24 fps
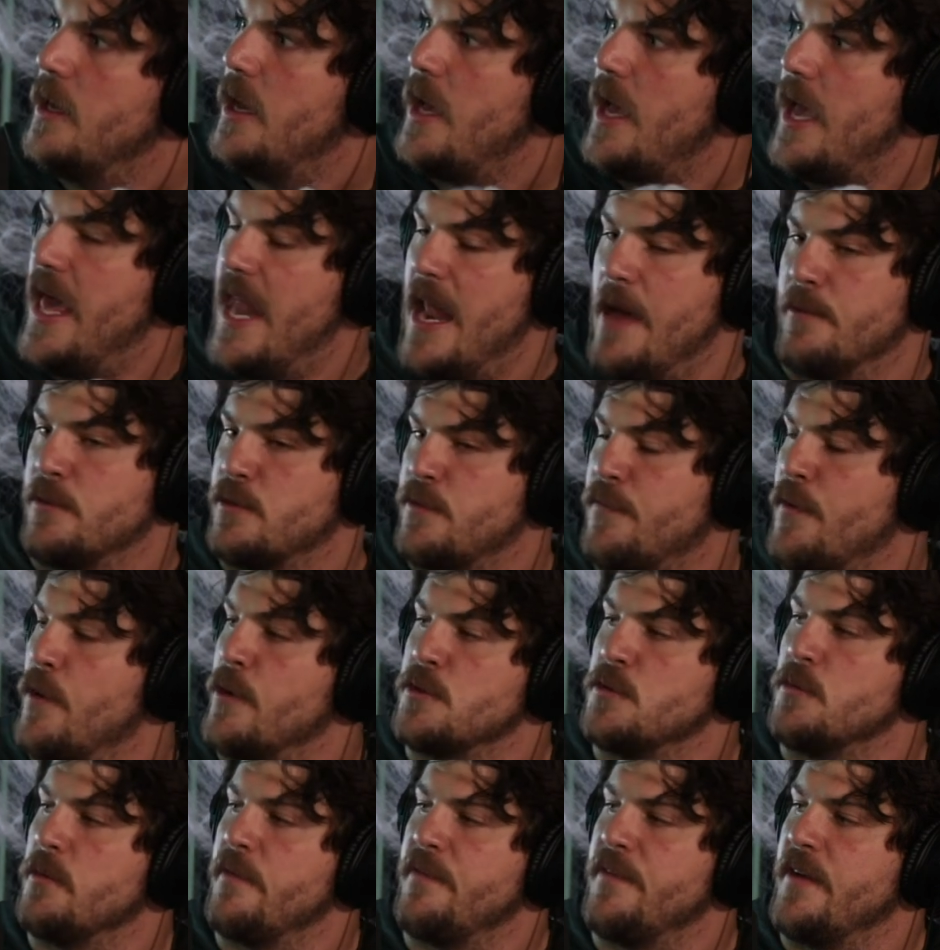And I was
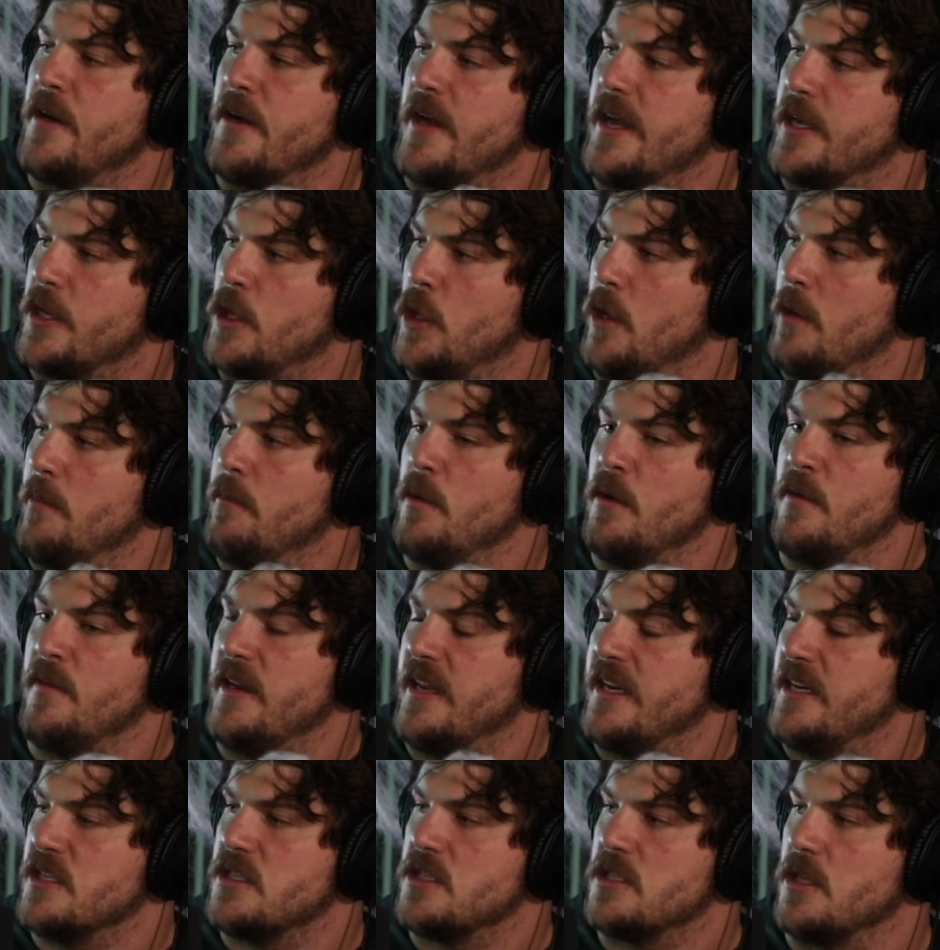frozen with fear, and I couldn't move, and
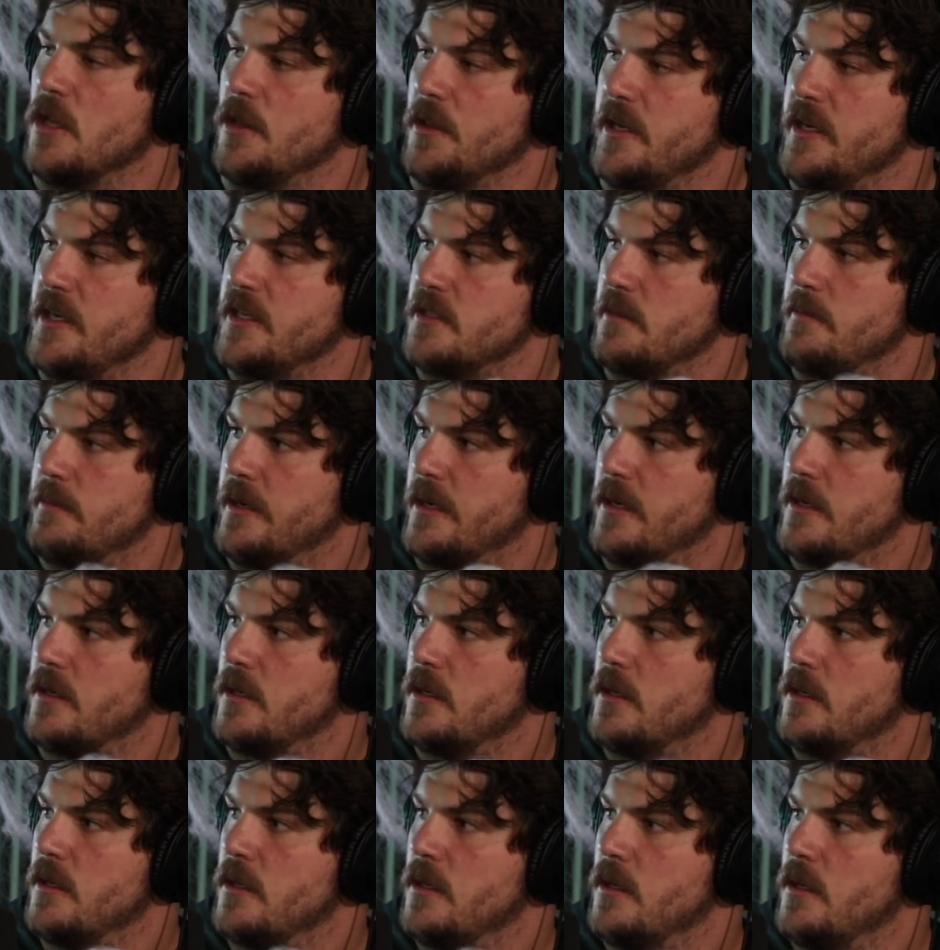he just slowly disappeared.
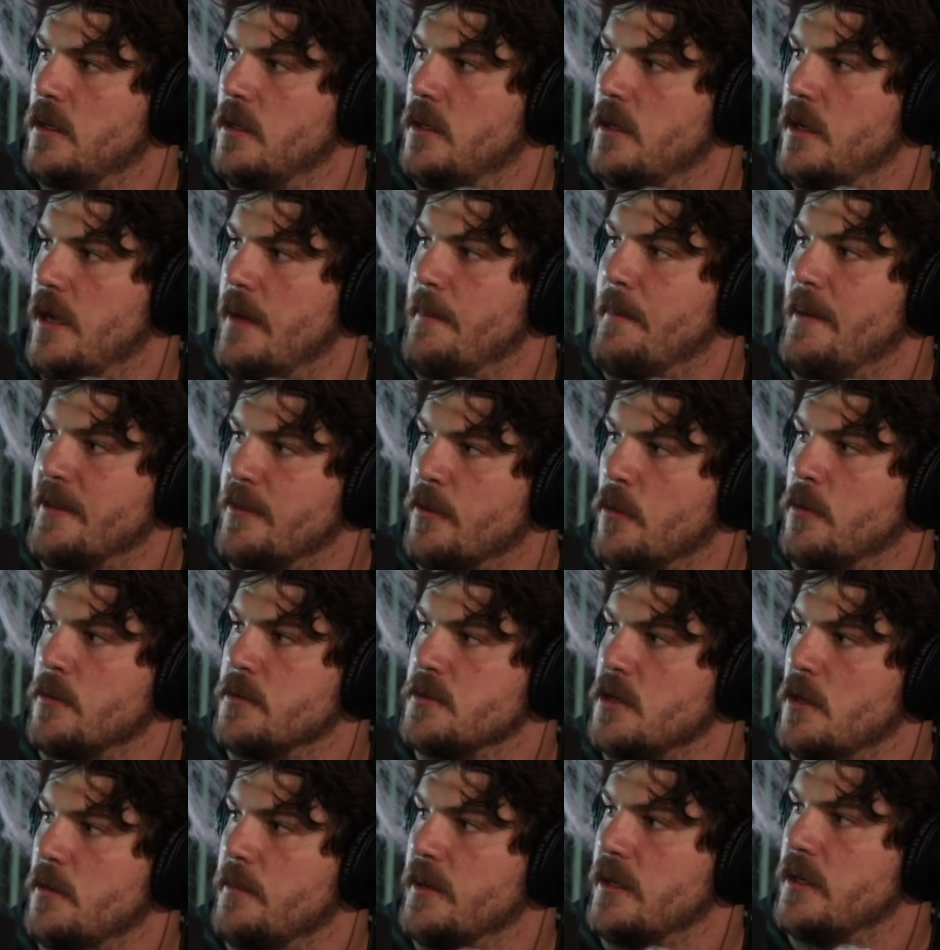And my door was
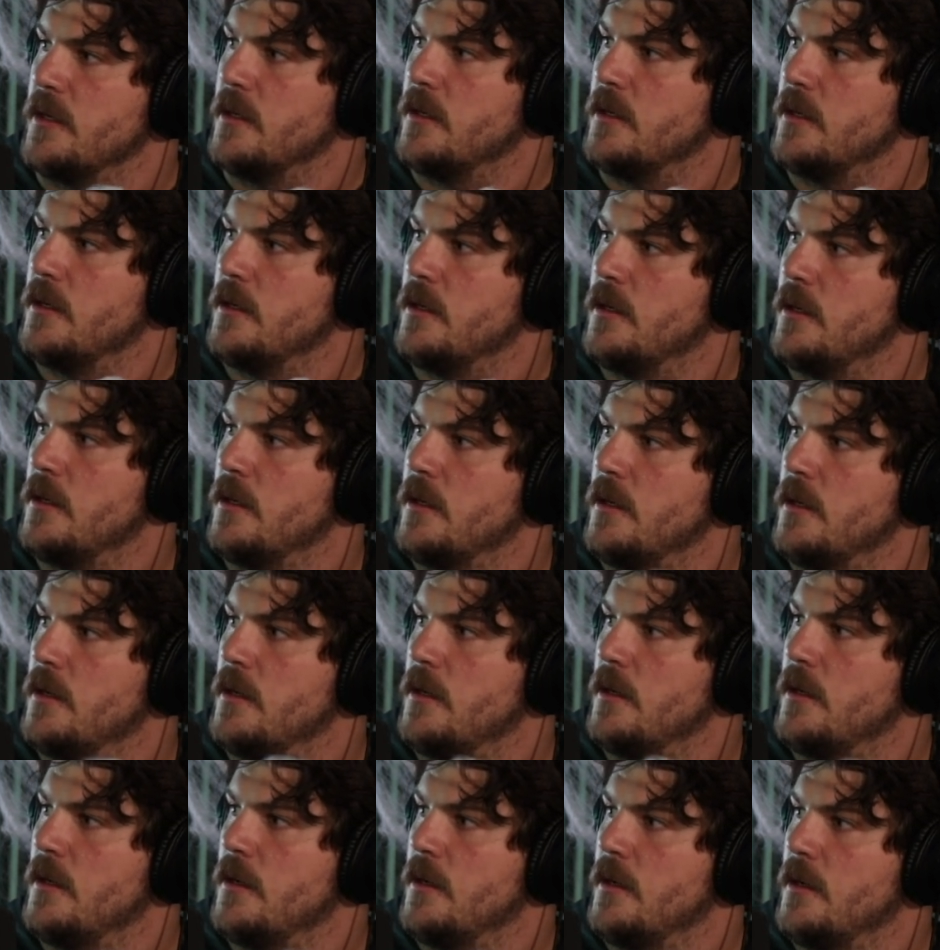open.
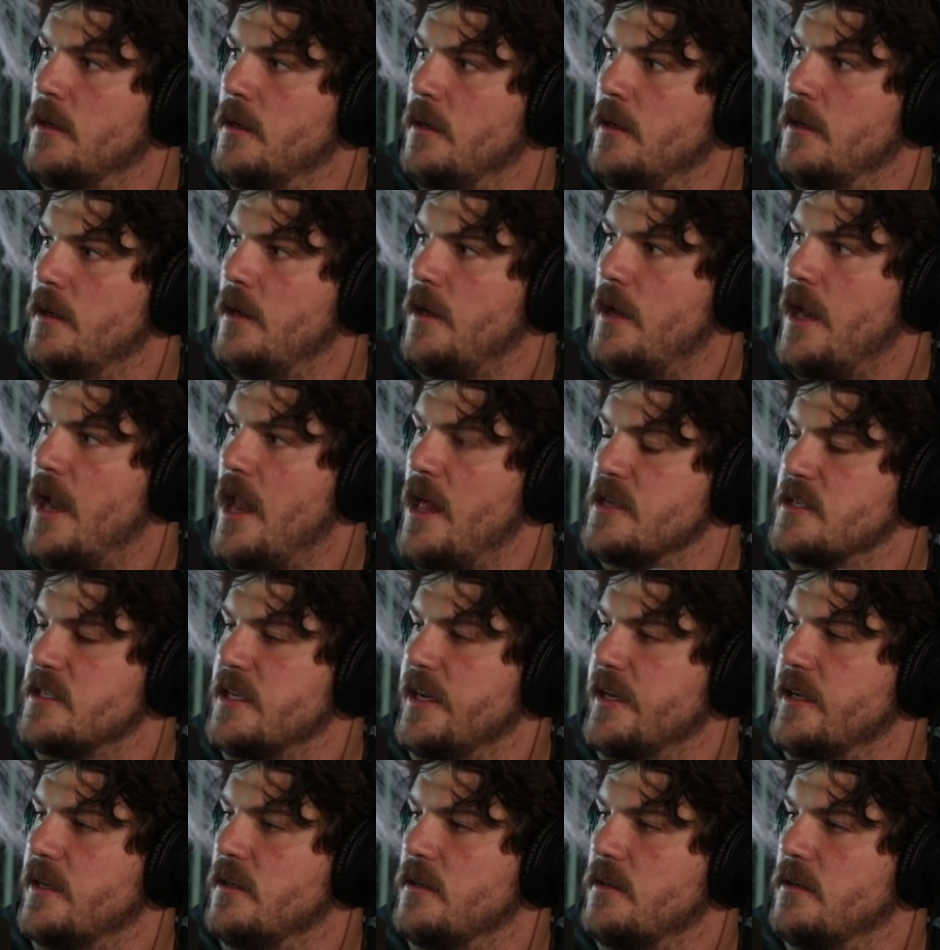And I was
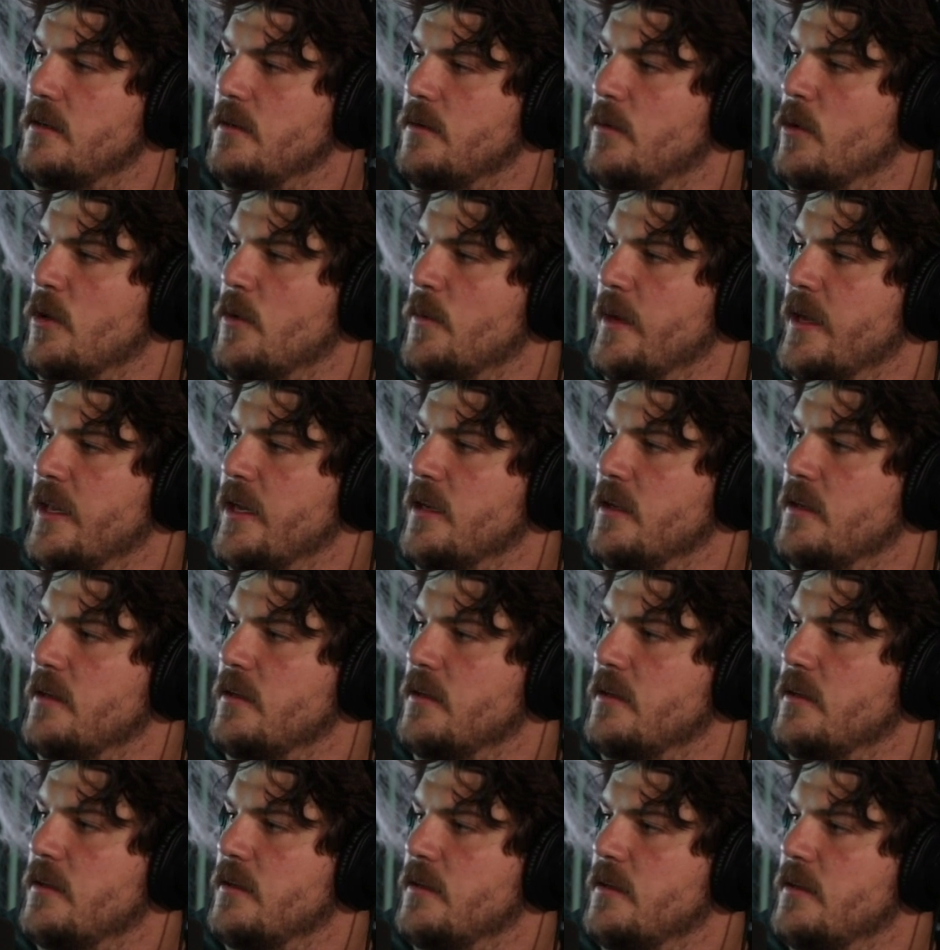like, what are we going to
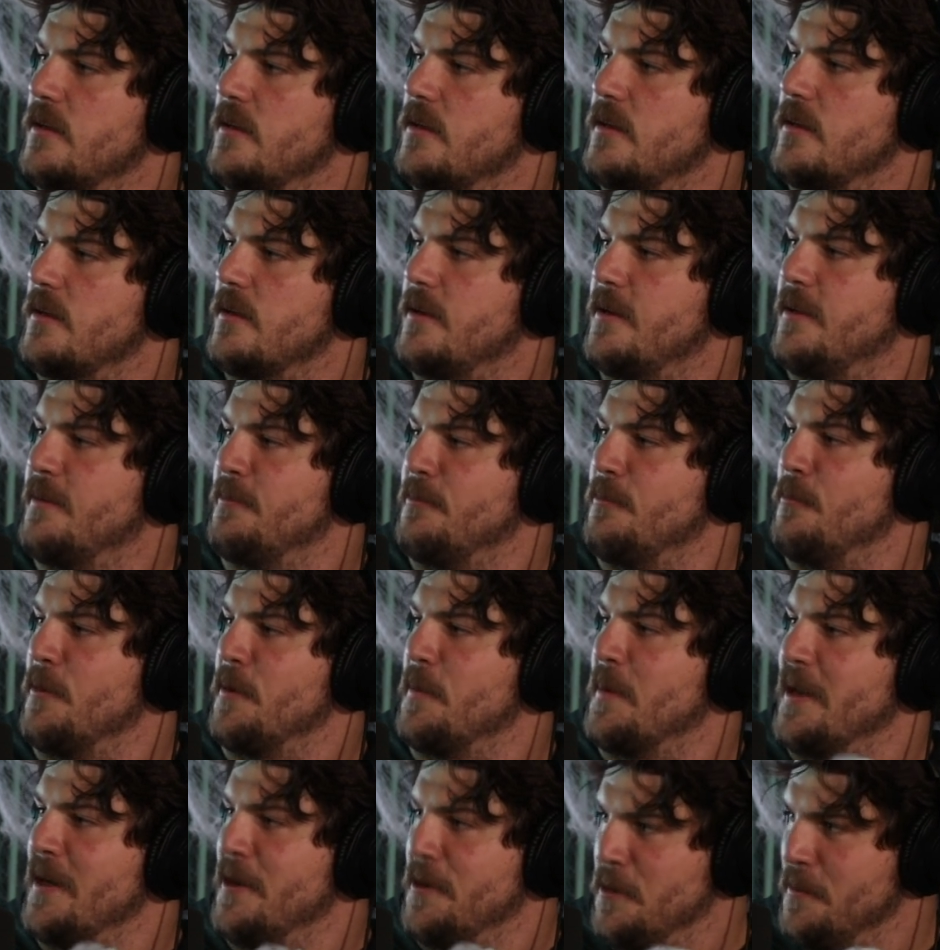
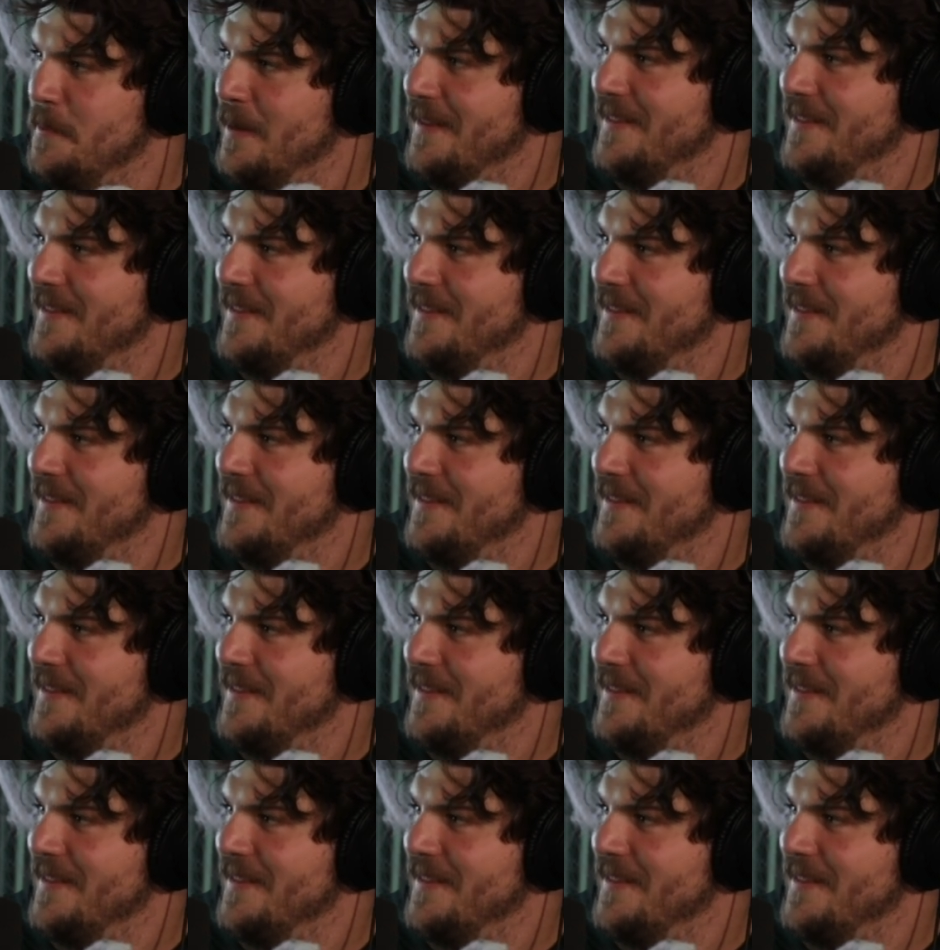do about